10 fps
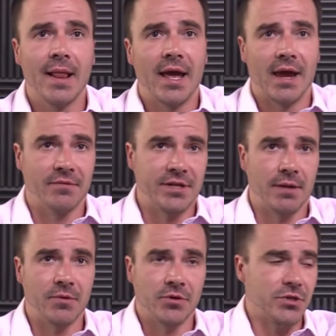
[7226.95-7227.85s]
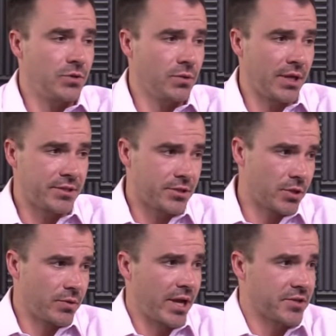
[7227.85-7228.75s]
every time there is a new lesson.
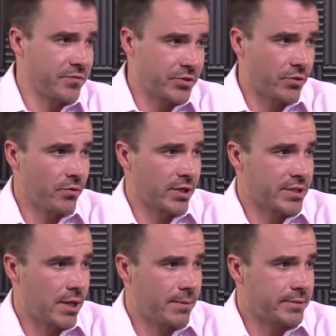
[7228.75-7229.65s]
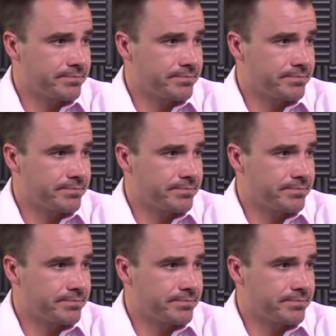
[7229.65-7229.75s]
So yes, Fisher Rook, it's coming.